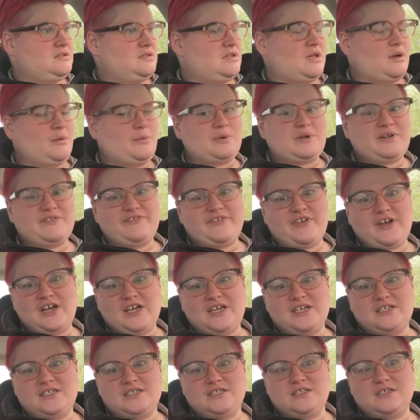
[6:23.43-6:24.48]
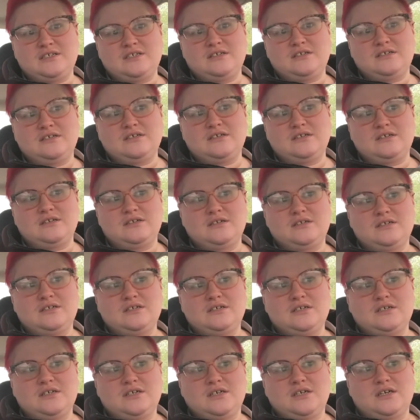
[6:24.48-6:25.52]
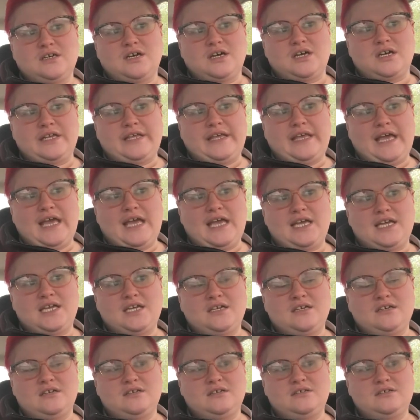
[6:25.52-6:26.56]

I'm gonna find a gay